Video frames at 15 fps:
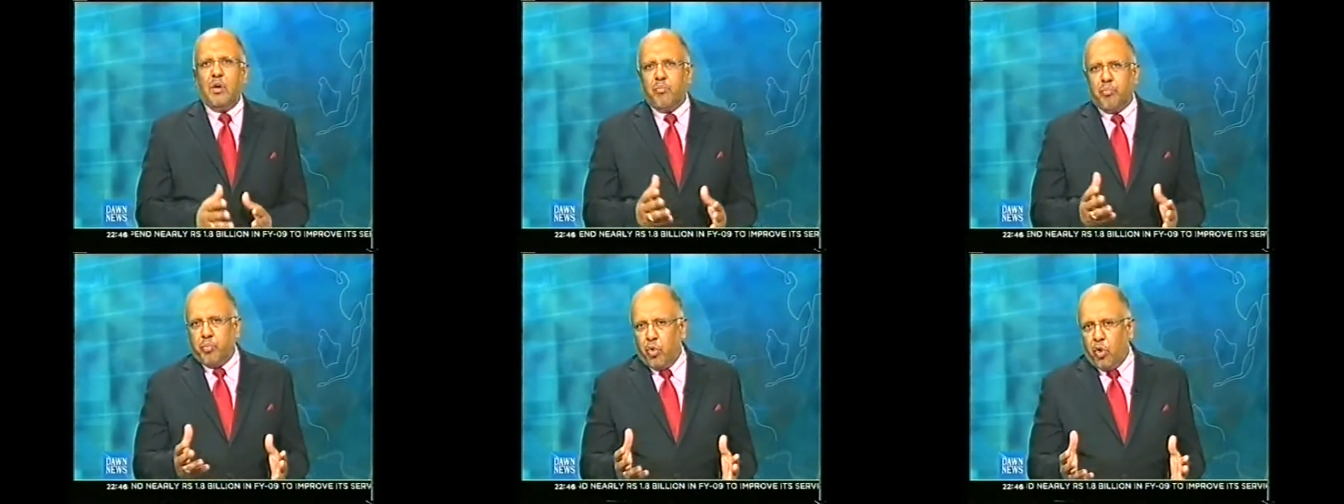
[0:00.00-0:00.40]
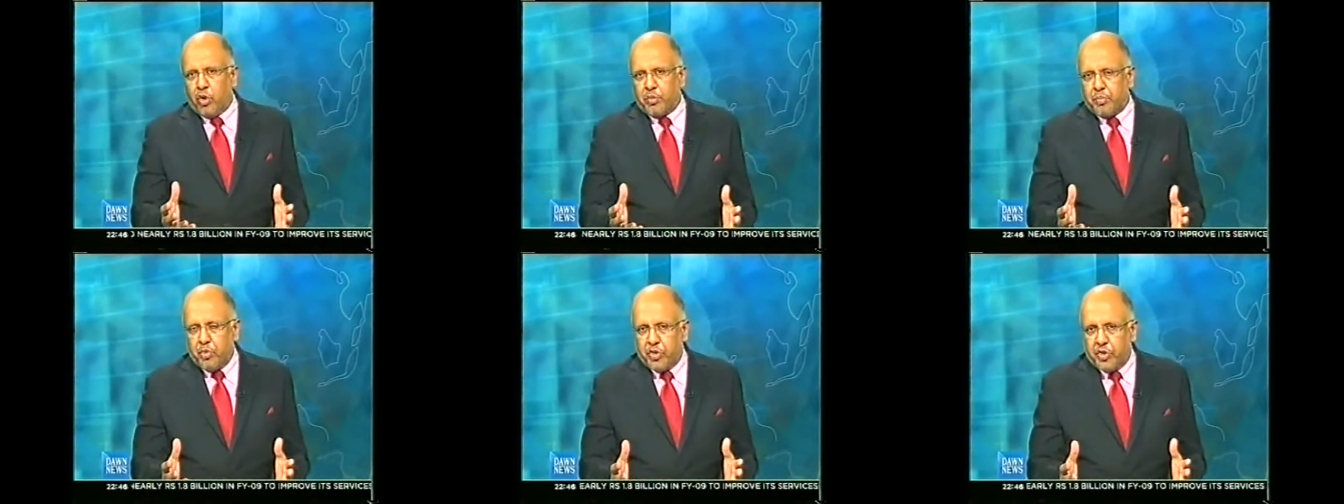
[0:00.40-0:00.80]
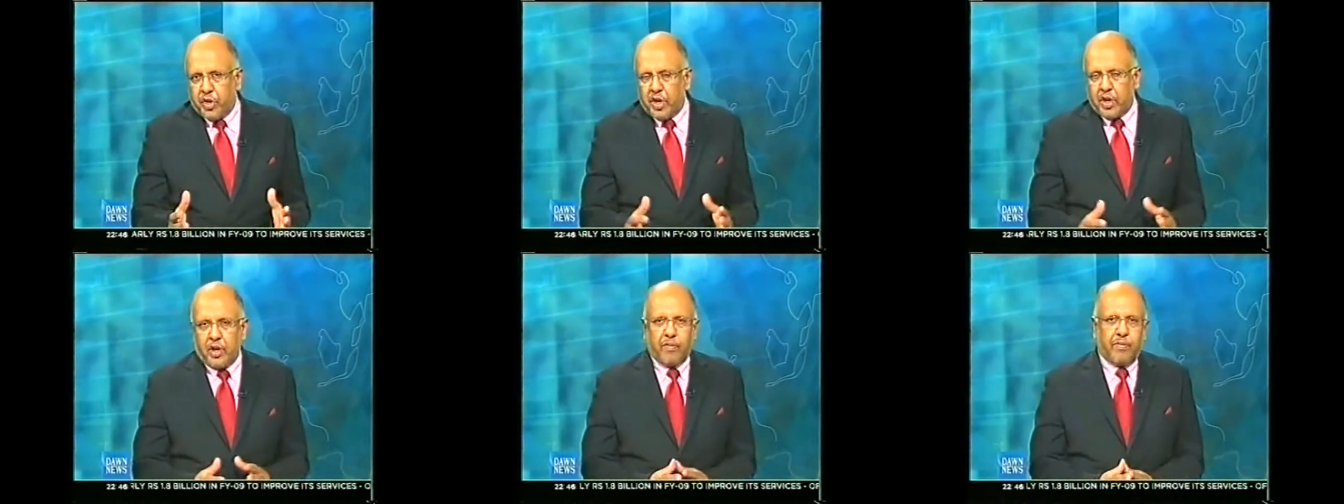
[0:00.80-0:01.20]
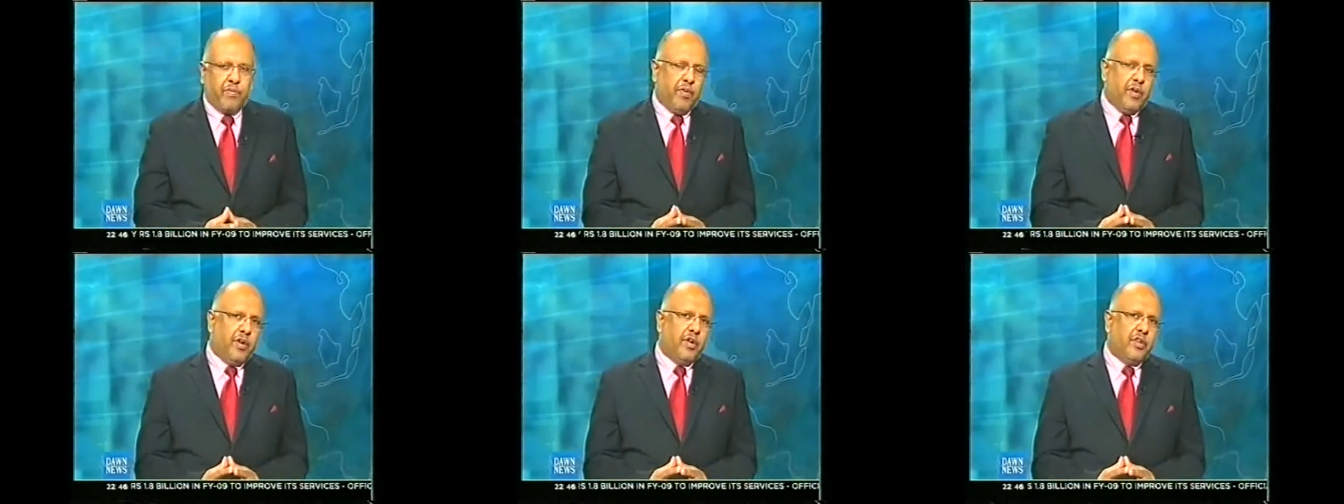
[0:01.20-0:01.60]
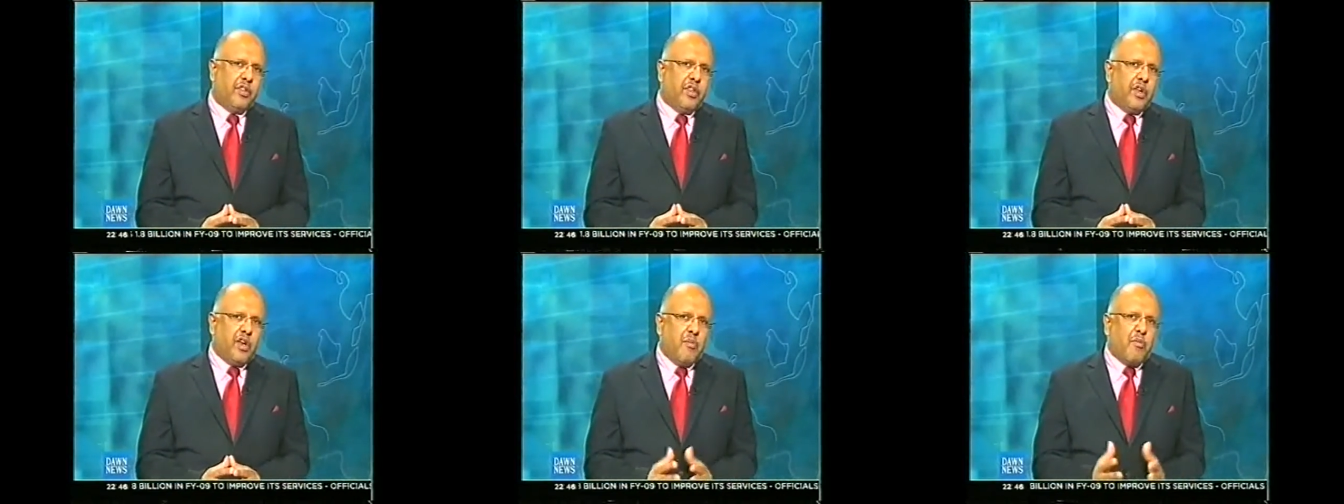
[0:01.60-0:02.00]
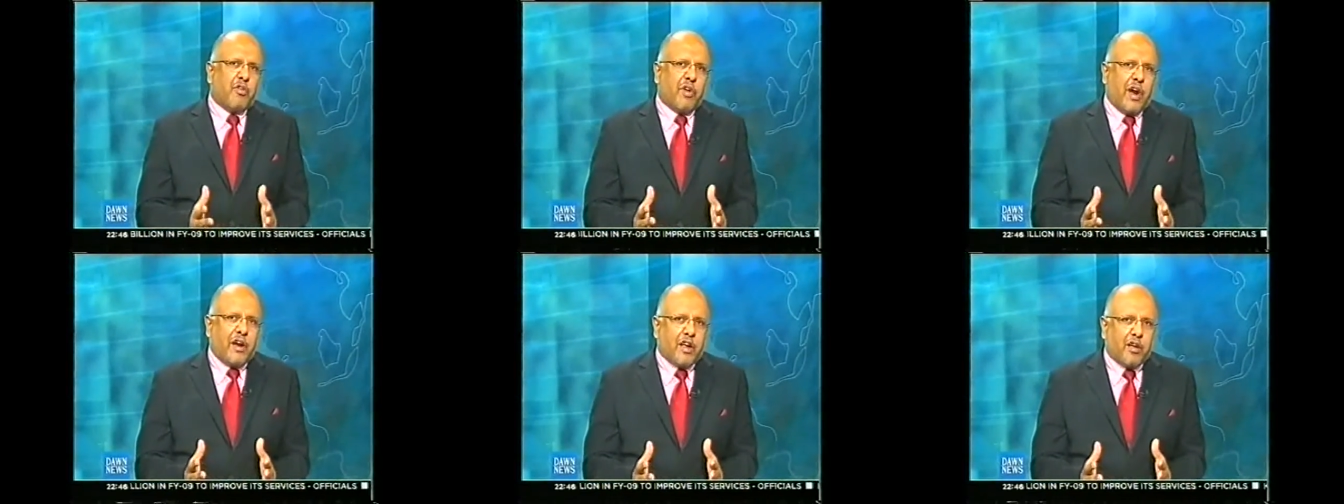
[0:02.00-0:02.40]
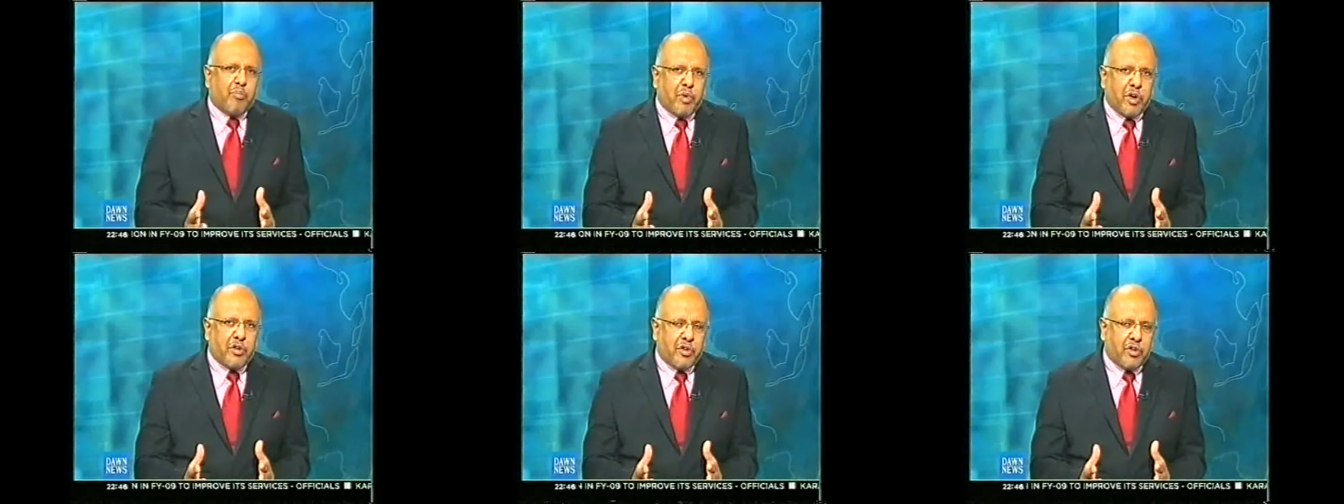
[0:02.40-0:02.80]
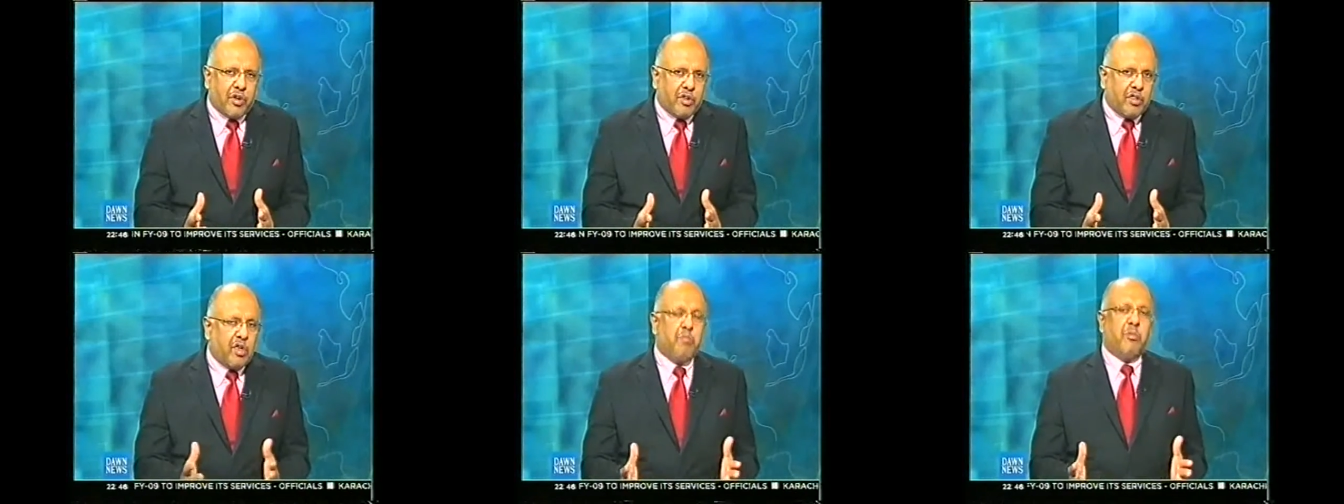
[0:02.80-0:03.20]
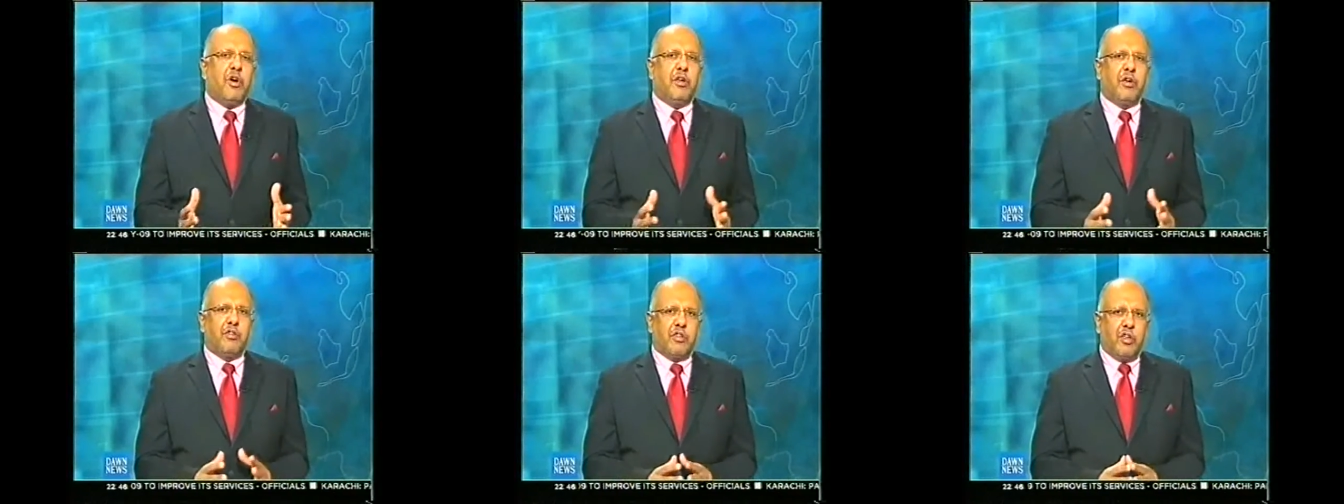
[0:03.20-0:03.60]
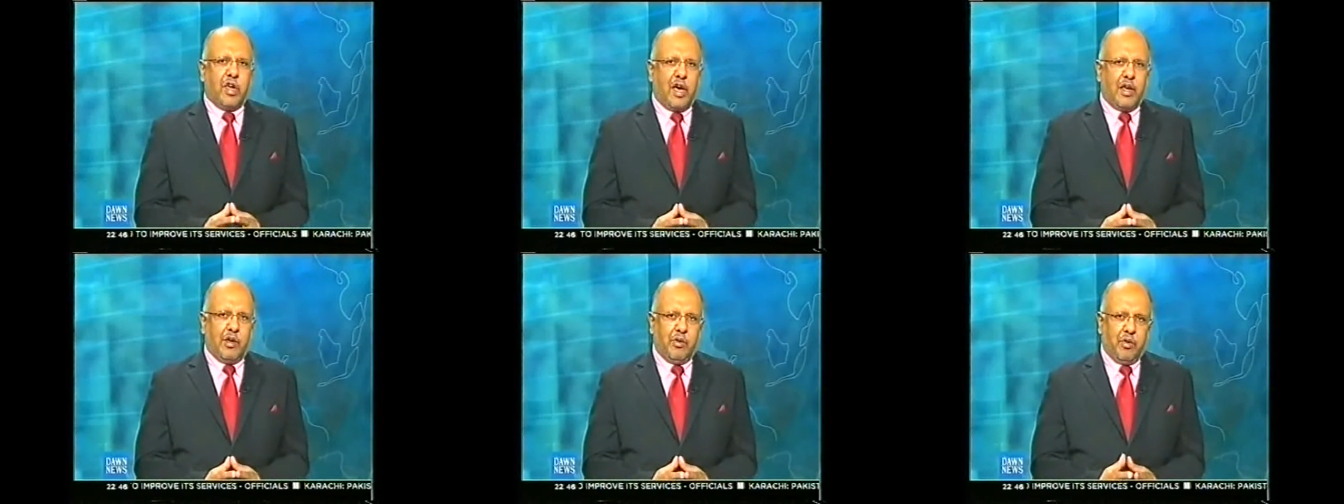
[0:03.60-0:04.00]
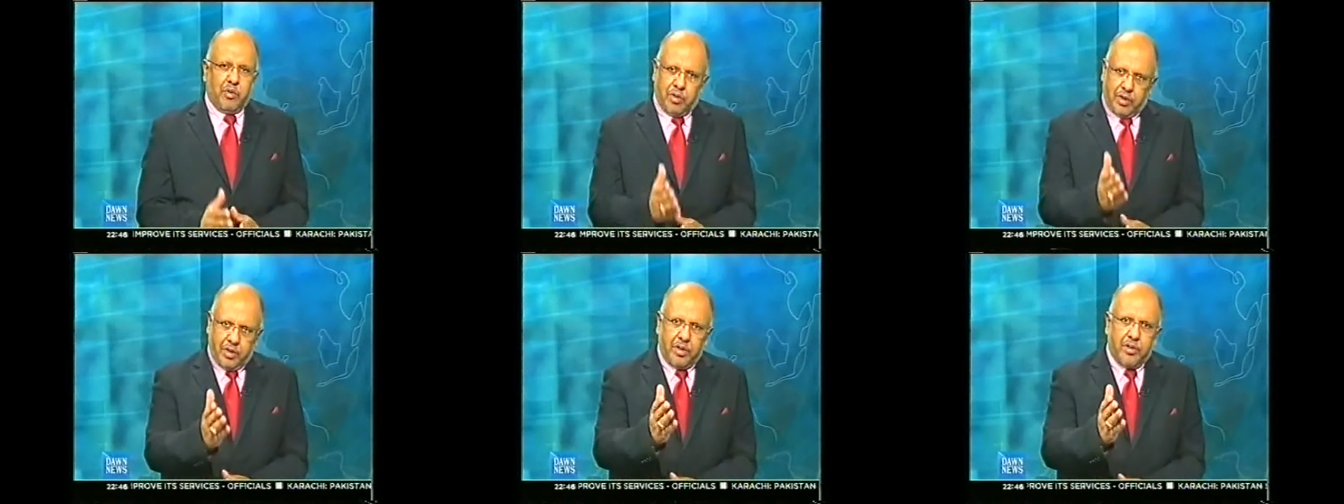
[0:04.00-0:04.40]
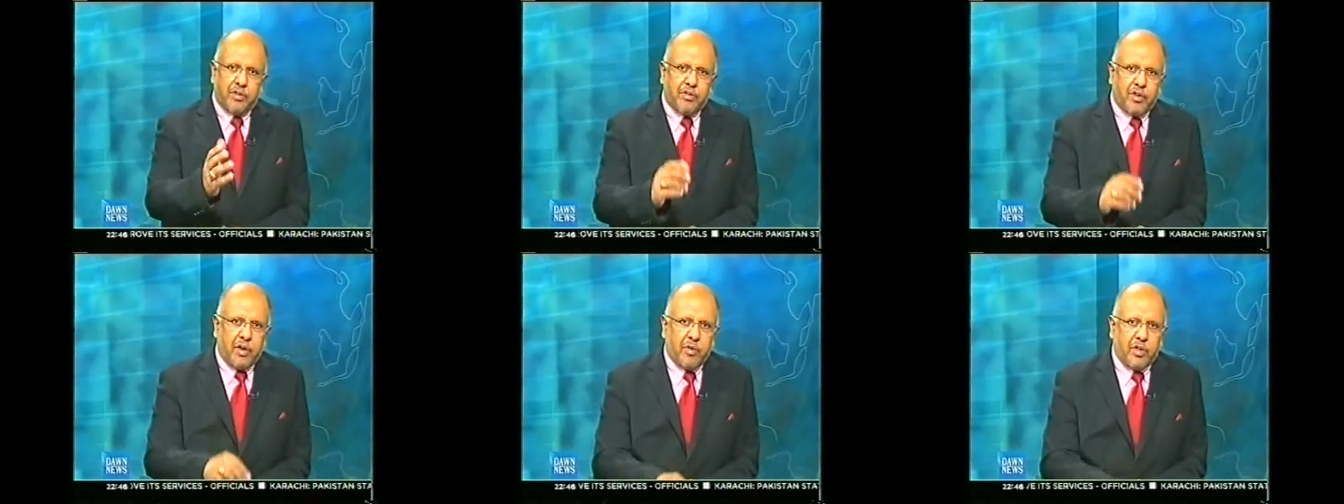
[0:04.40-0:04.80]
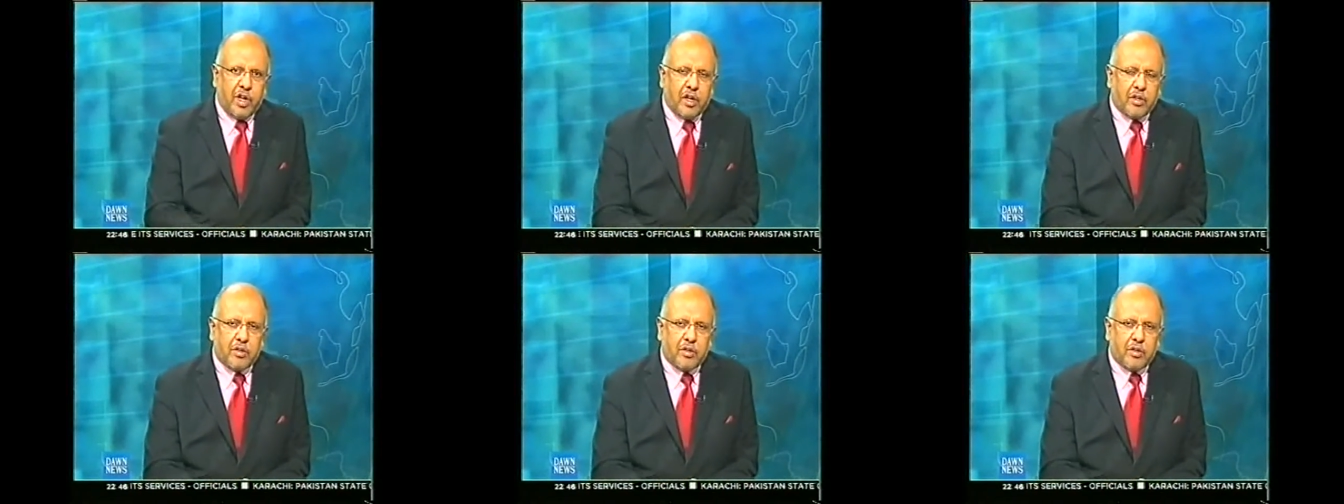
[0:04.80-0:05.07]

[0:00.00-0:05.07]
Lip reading: post-Musharraf, the democratic picture, the emerging scenario. Stay with us.